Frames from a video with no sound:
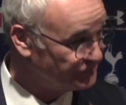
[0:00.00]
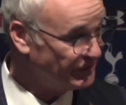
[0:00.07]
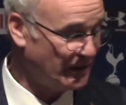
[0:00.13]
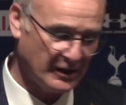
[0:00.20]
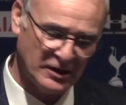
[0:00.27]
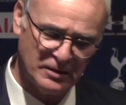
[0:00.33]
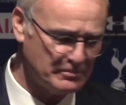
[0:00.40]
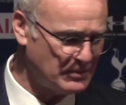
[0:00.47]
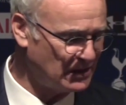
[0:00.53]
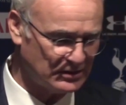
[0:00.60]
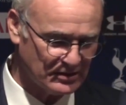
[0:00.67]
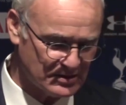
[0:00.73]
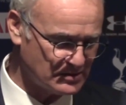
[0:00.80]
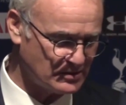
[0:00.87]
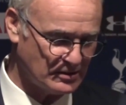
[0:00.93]
Yeah, he
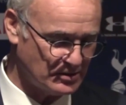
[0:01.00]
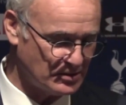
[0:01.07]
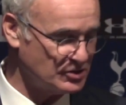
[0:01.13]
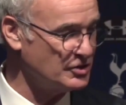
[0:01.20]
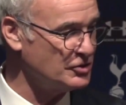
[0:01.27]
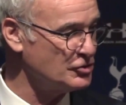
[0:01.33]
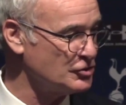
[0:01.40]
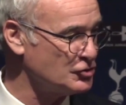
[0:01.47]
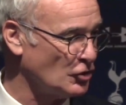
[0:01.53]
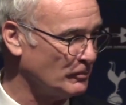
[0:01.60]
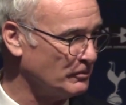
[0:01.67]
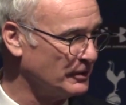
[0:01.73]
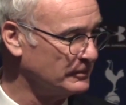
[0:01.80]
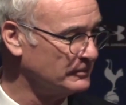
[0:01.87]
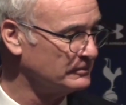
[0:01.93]
made his Shinji
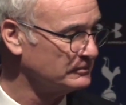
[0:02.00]
job.